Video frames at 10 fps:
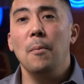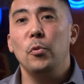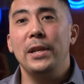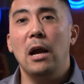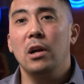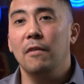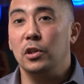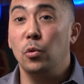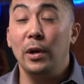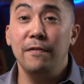We now
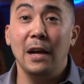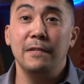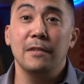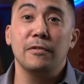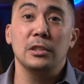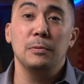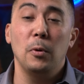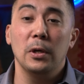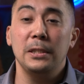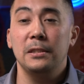cover 25 different
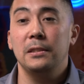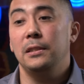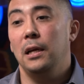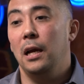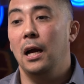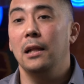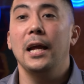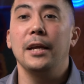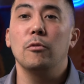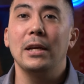sports,
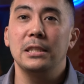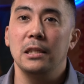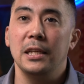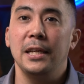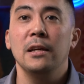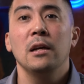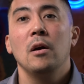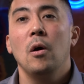like wrestling,